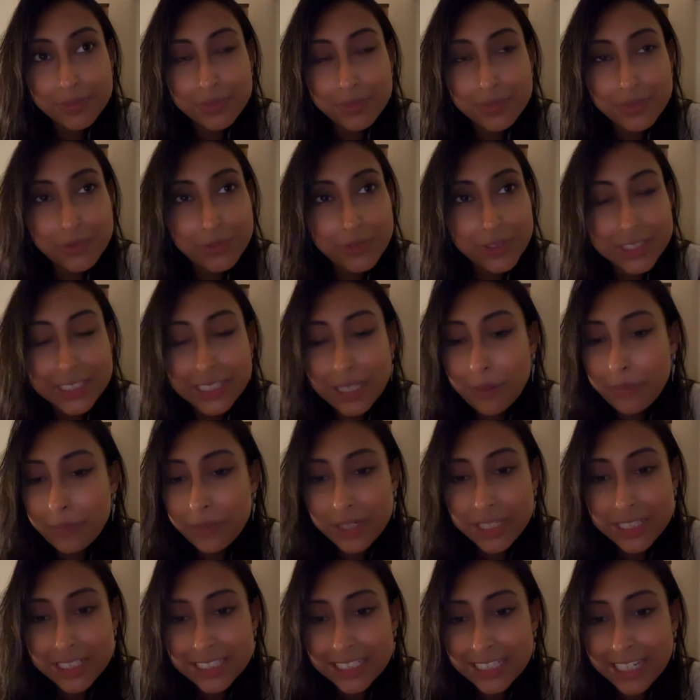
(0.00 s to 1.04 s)
for some
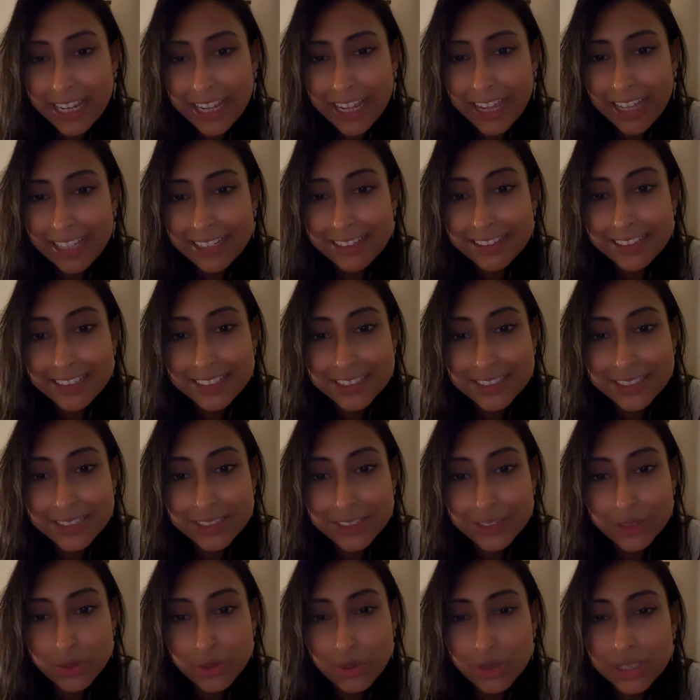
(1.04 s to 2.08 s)
reason, I had this
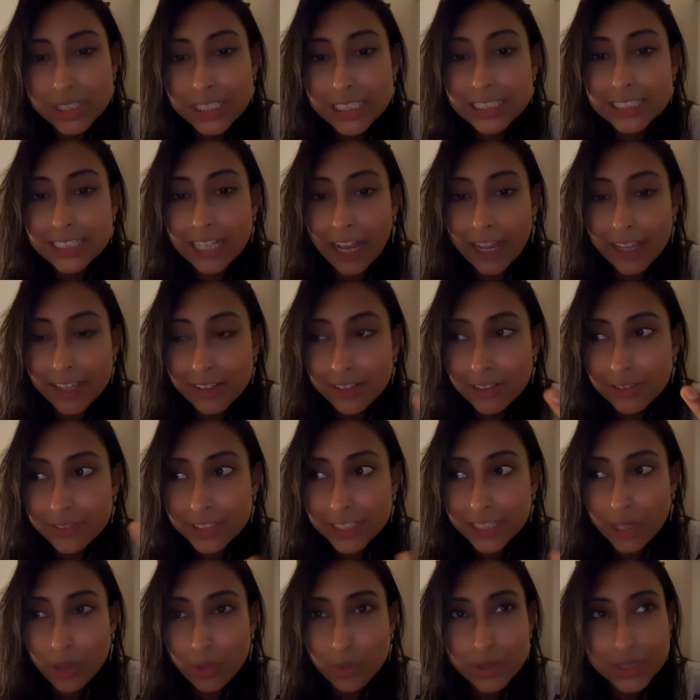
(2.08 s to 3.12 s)
desire
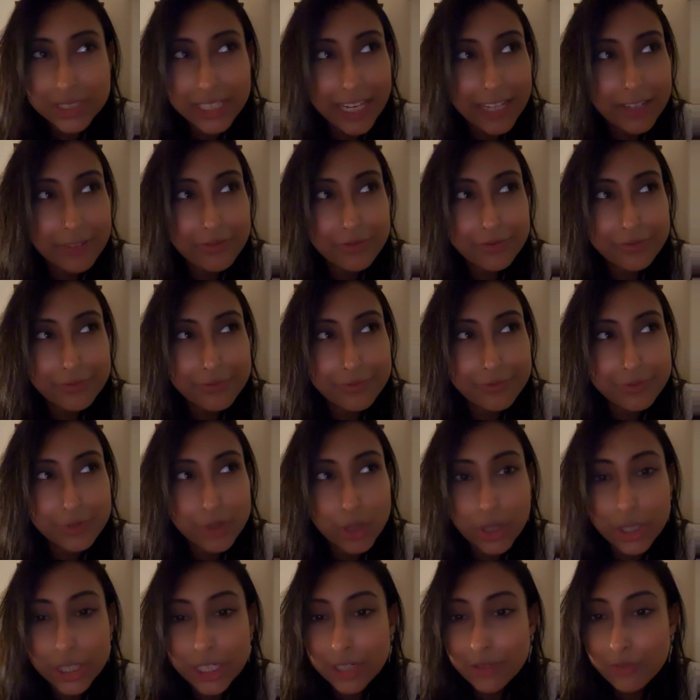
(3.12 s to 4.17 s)
when I was like
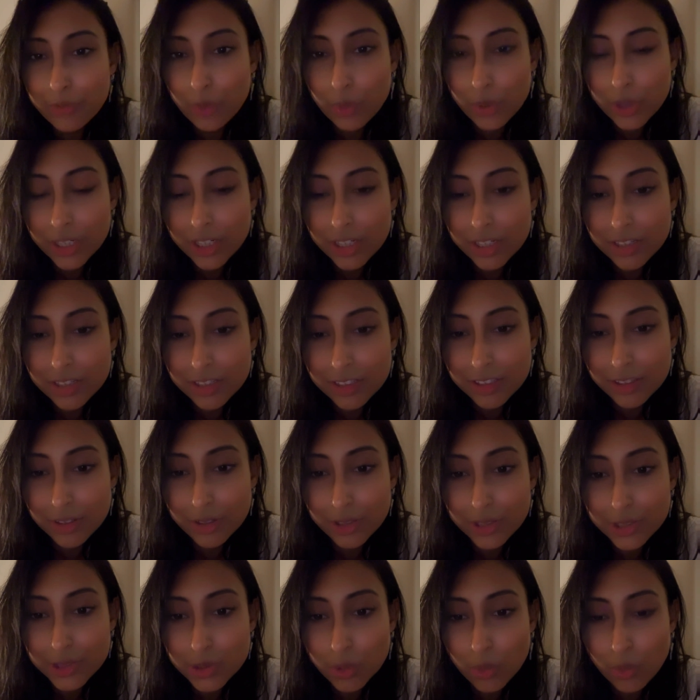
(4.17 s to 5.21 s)
13-14
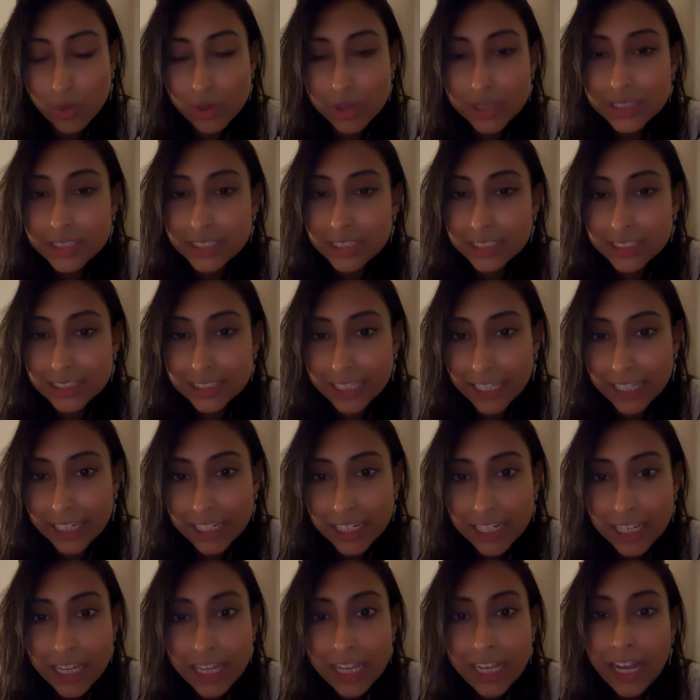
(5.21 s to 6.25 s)
years old. Since then,
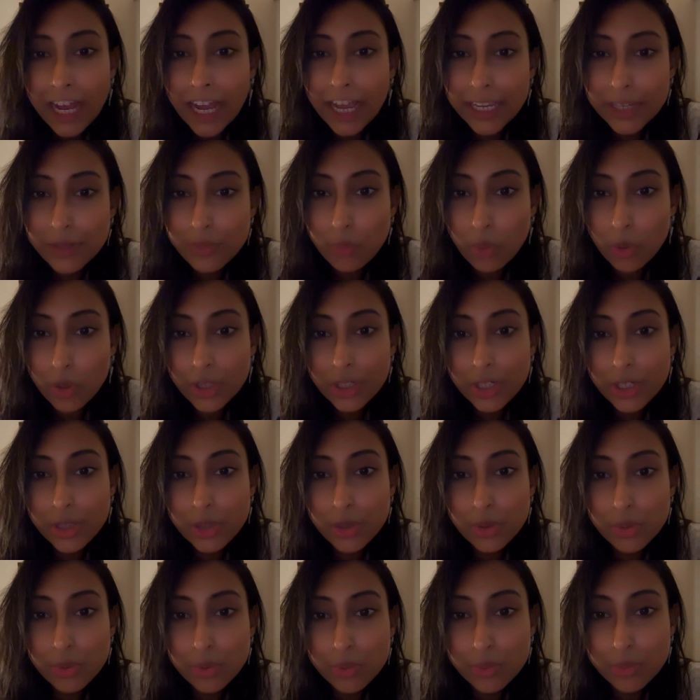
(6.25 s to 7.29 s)
I wanted
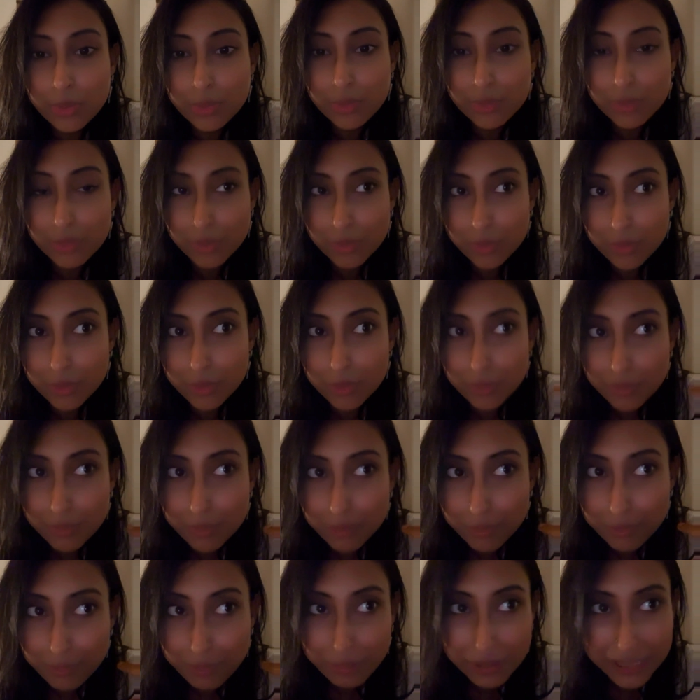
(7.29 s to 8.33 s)
to
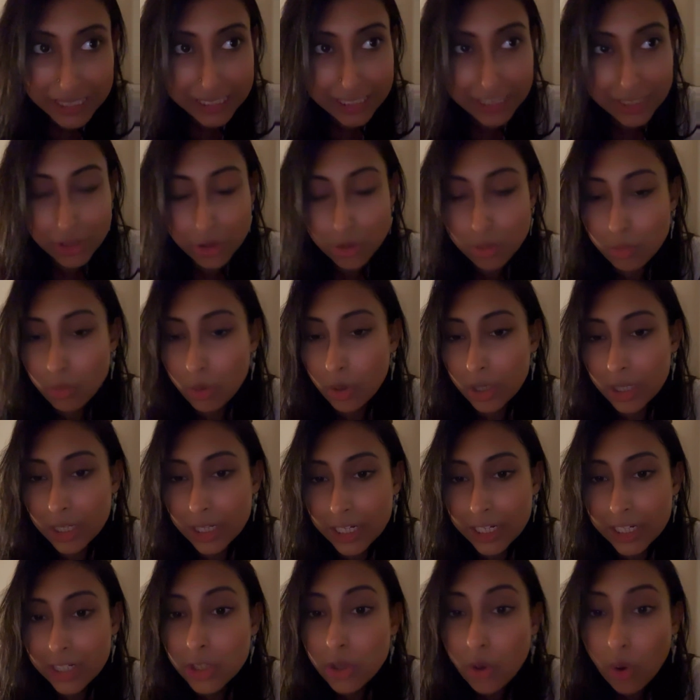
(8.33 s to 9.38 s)
be into
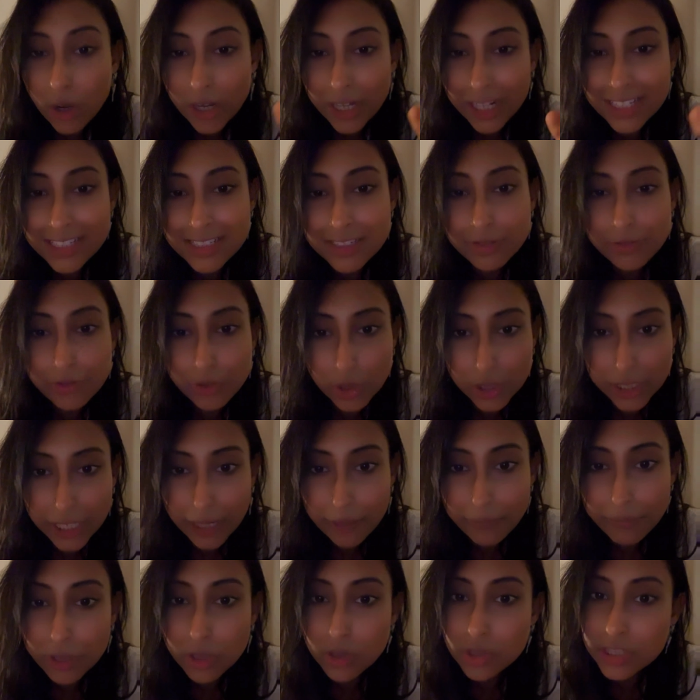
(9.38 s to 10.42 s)
modeling, not as a
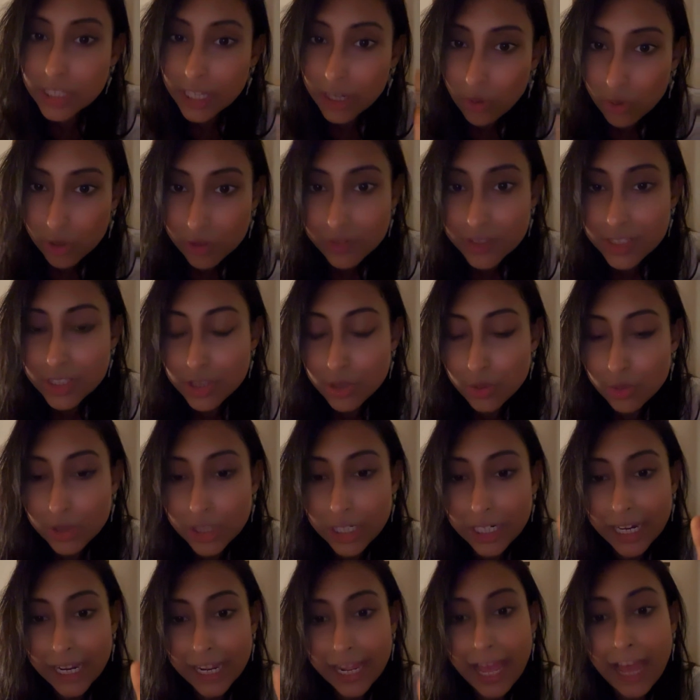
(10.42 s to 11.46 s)
full-time, because I always knew
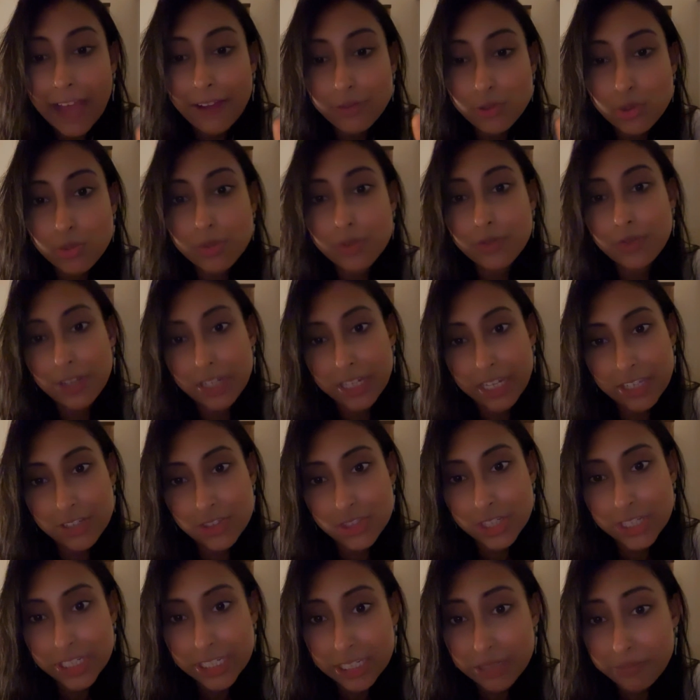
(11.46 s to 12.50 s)
that I have to be
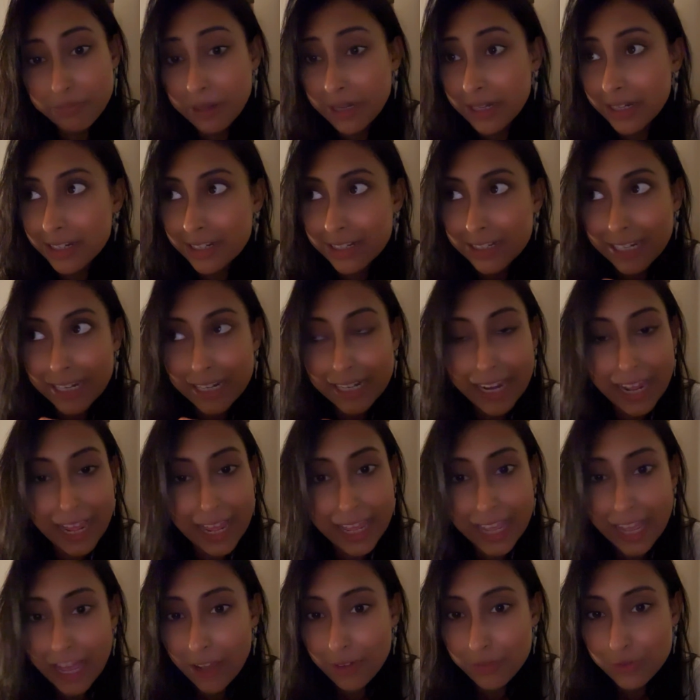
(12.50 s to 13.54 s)
financially independent and
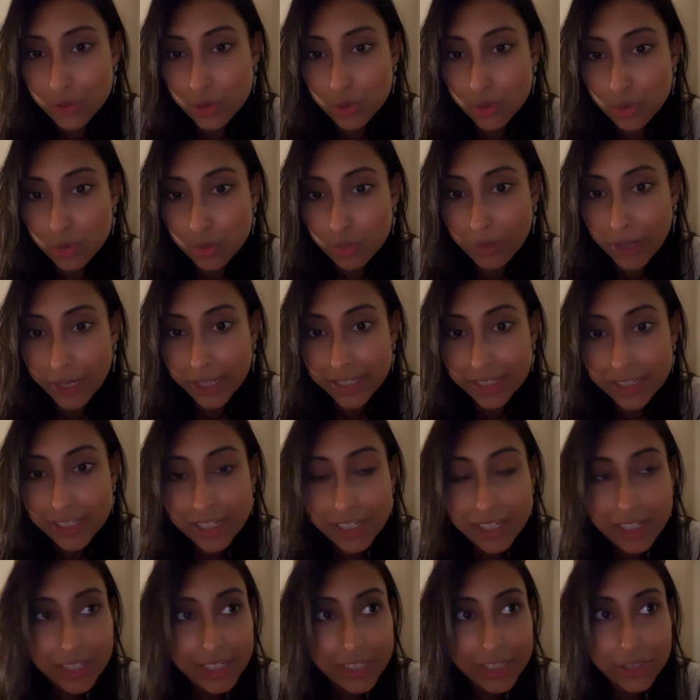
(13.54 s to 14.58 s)
I have to do my
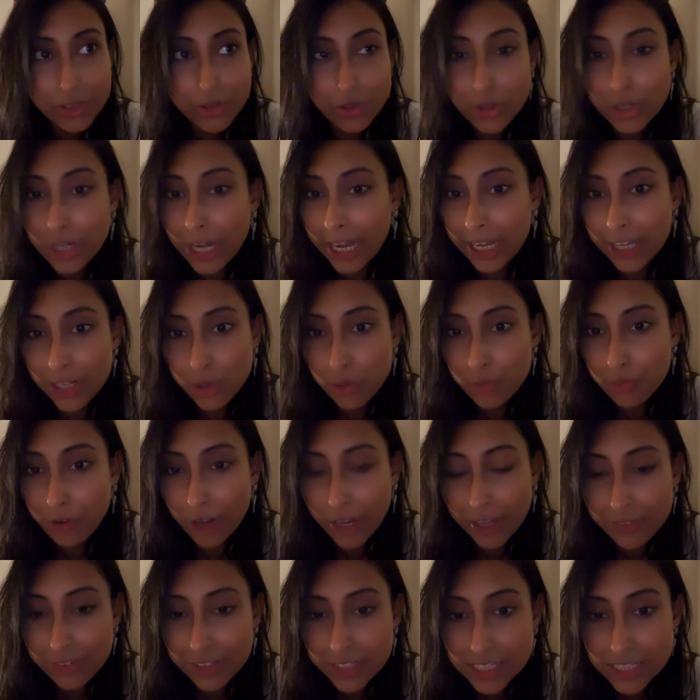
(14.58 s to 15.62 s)
9 to 5 and